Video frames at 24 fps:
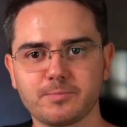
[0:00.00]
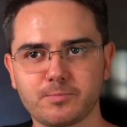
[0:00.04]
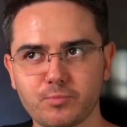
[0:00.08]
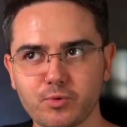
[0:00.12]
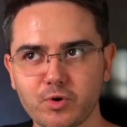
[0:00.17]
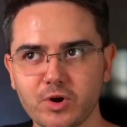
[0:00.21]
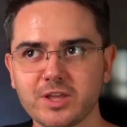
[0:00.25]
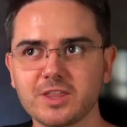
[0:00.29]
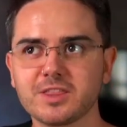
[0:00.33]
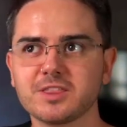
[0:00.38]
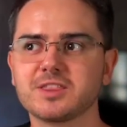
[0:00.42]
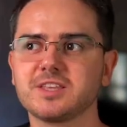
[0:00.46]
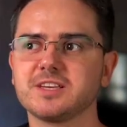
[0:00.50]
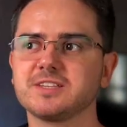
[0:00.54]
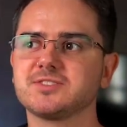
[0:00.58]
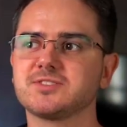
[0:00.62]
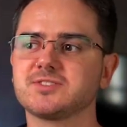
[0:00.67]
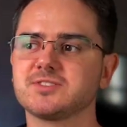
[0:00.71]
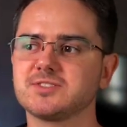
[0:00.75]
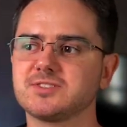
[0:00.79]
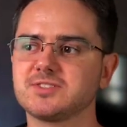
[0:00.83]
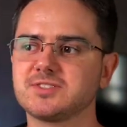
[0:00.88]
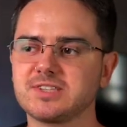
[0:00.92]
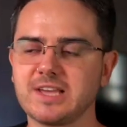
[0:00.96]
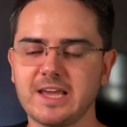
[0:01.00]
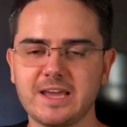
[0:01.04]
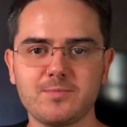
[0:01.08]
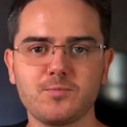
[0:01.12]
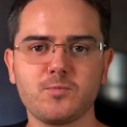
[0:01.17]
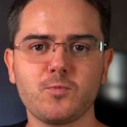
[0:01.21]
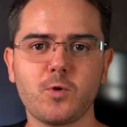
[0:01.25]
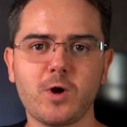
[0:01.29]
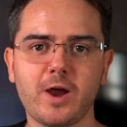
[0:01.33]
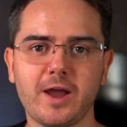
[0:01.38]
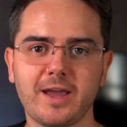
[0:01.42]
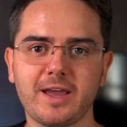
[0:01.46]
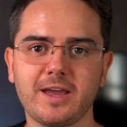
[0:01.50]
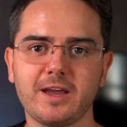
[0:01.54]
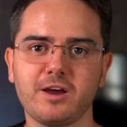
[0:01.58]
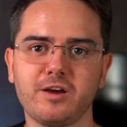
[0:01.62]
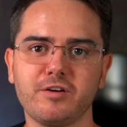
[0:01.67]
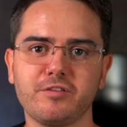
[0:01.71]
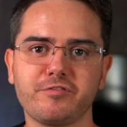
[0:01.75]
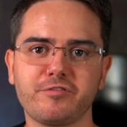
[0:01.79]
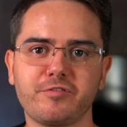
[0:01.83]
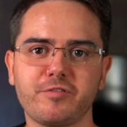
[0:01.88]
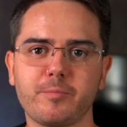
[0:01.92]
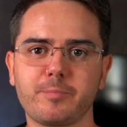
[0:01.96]
bring this same way
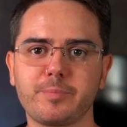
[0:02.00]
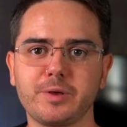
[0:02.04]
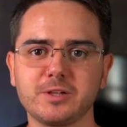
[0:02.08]
of